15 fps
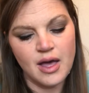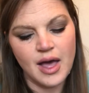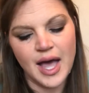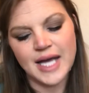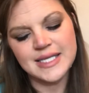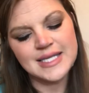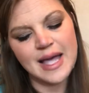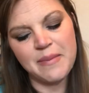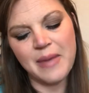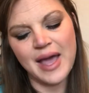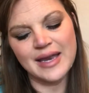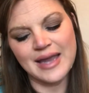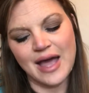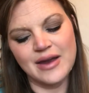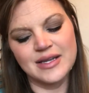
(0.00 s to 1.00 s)
I sat back
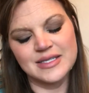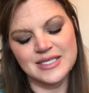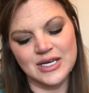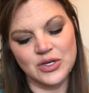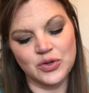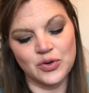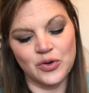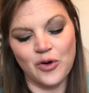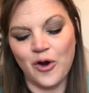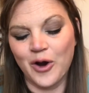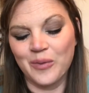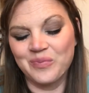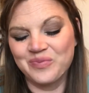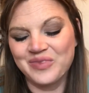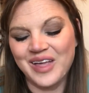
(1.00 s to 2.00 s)
down and tickled her
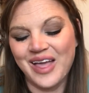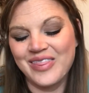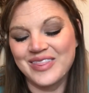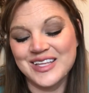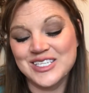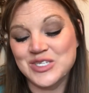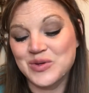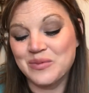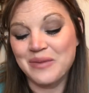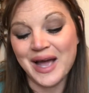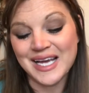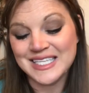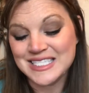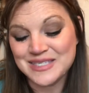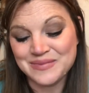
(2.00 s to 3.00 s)
arm. This
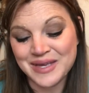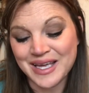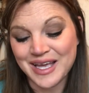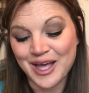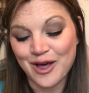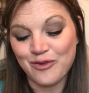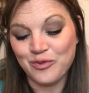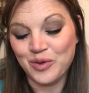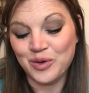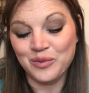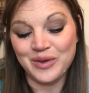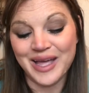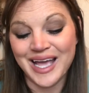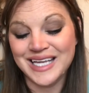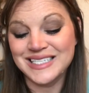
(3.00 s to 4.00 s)
reminds me of when
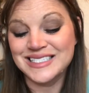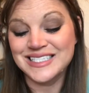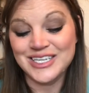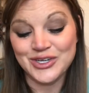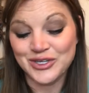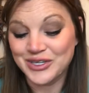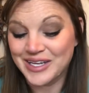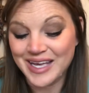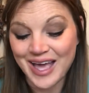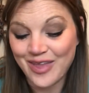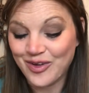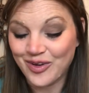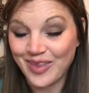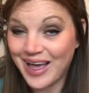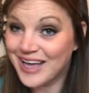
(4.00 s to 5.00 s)
we ate dinner
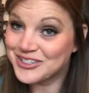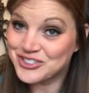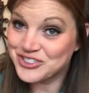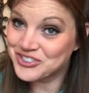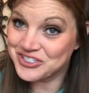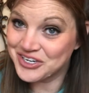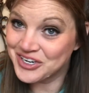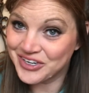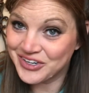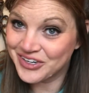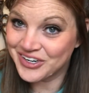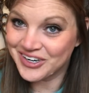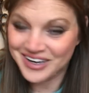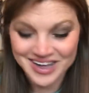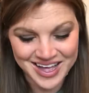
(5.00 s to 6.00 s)
together last
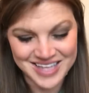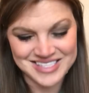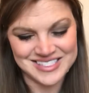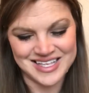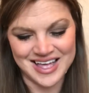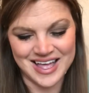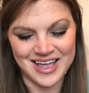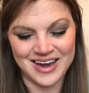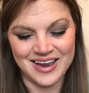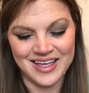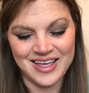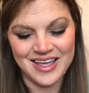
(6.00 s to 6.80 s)
year, I said.